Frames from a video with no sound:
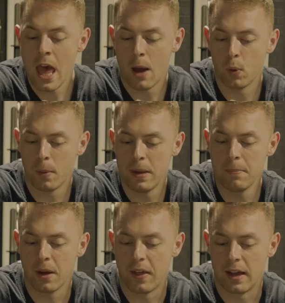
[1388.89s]
And what I
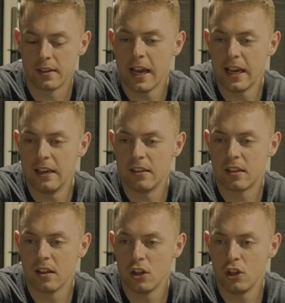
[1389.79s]
mean by that
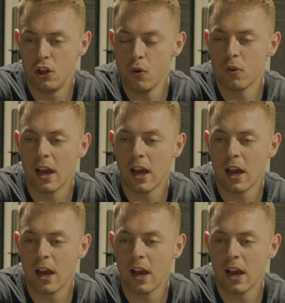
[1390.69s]
is you